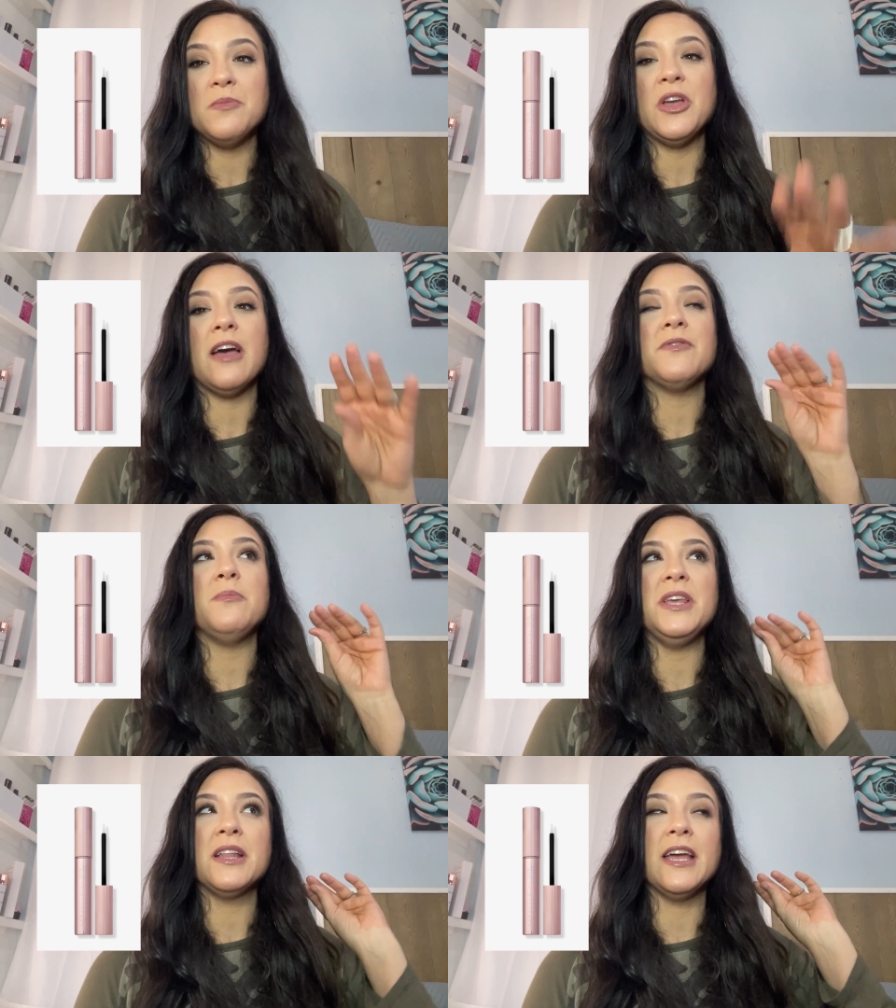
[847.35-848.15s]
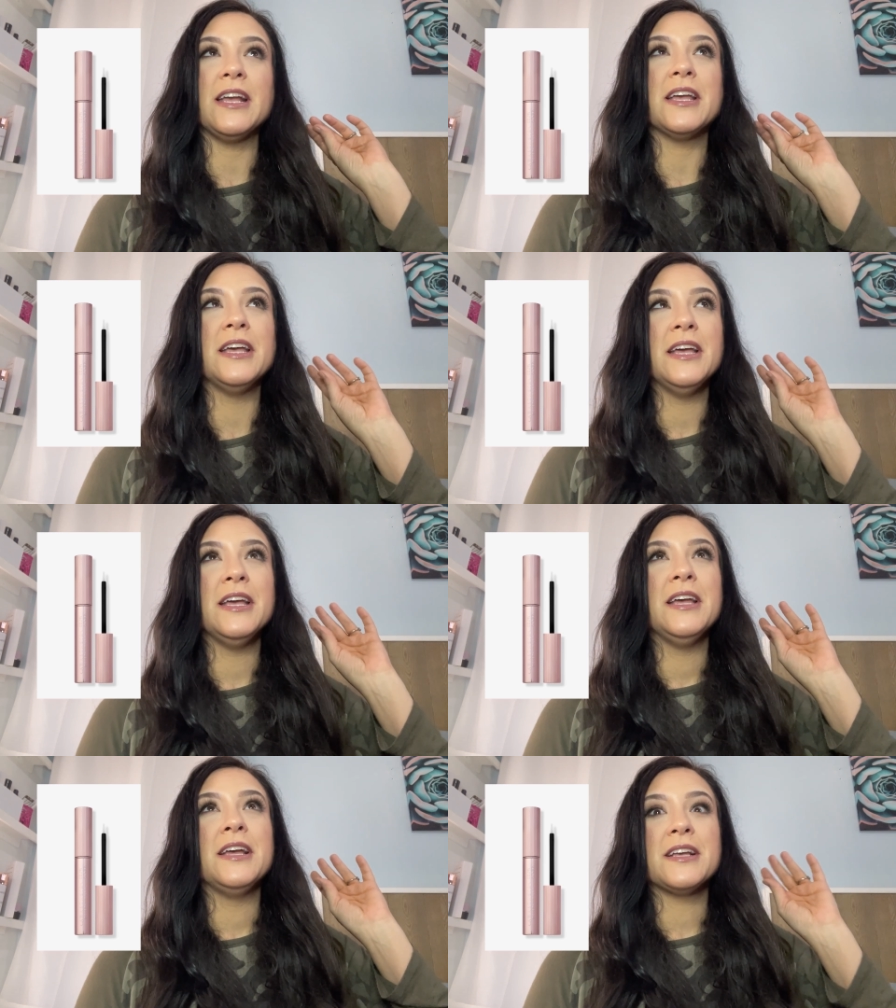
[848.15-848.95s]
You have to be like
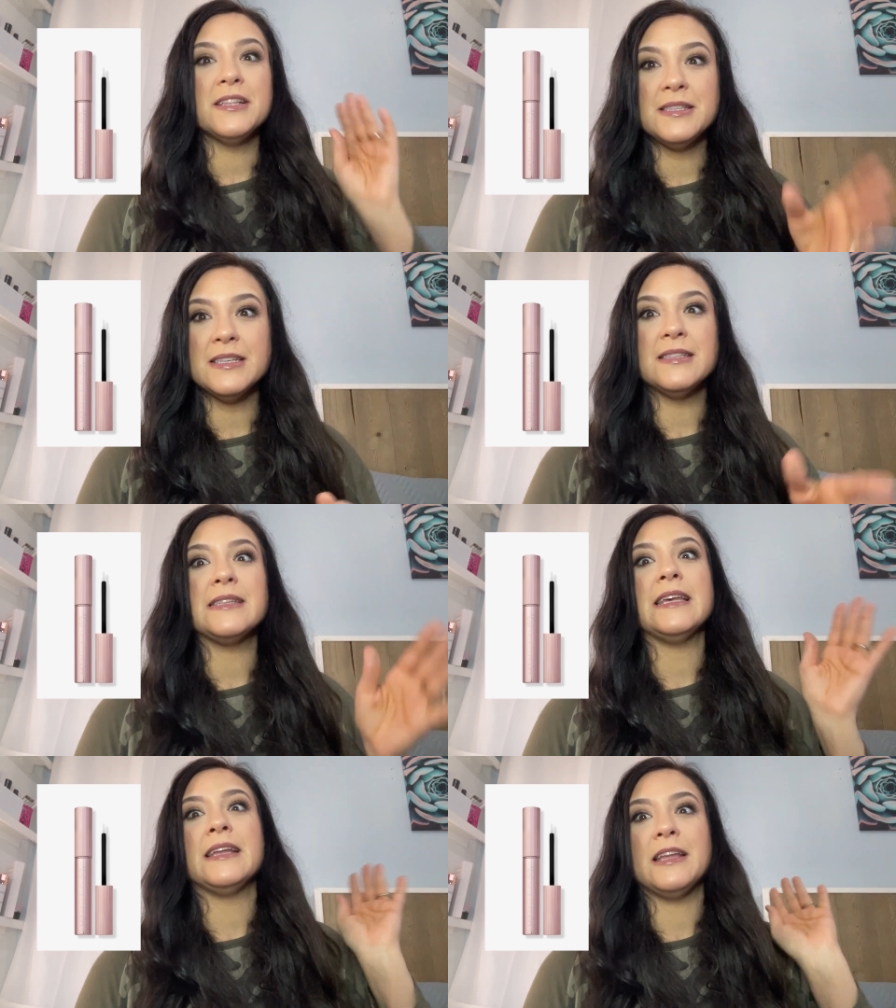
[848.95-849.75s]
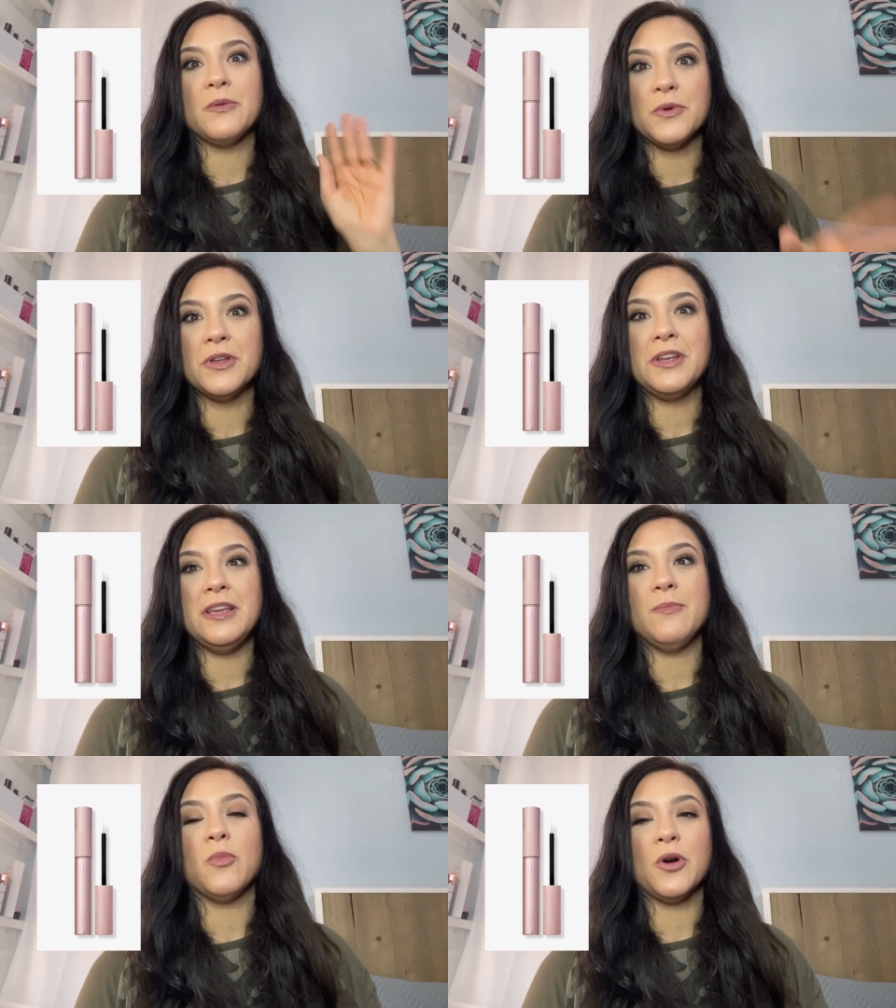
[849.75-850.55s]
consistent and really
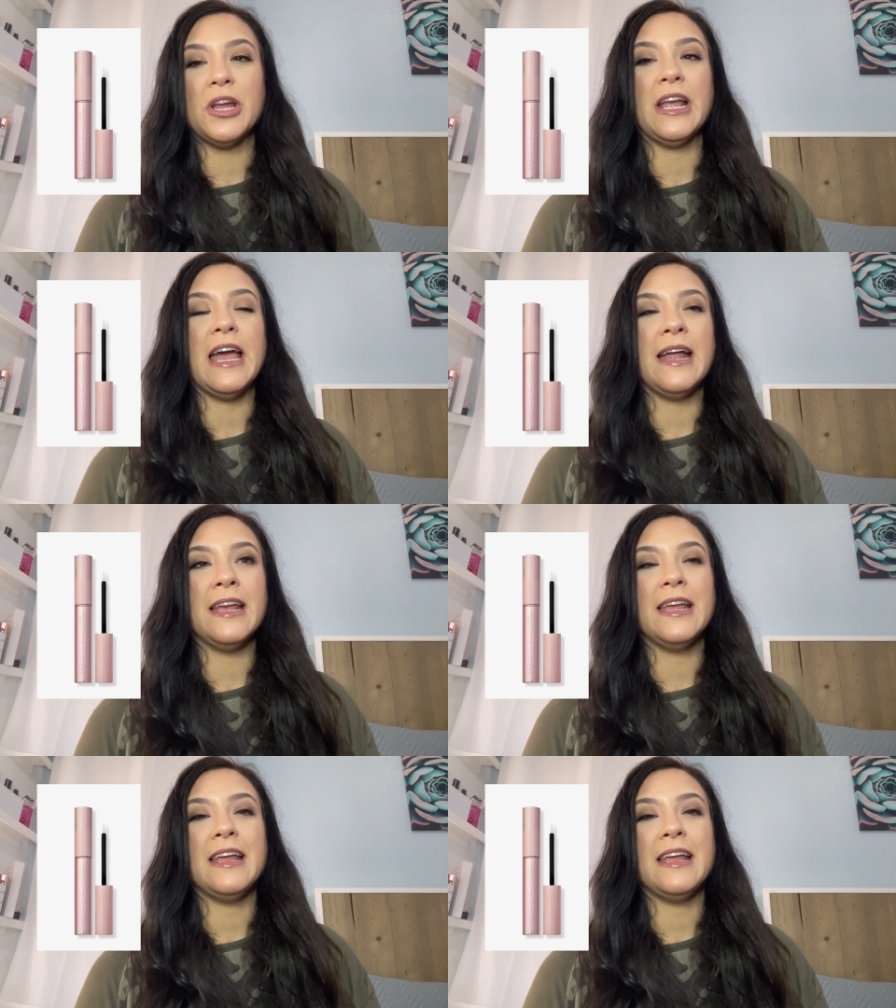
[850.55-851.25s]
keep working at it.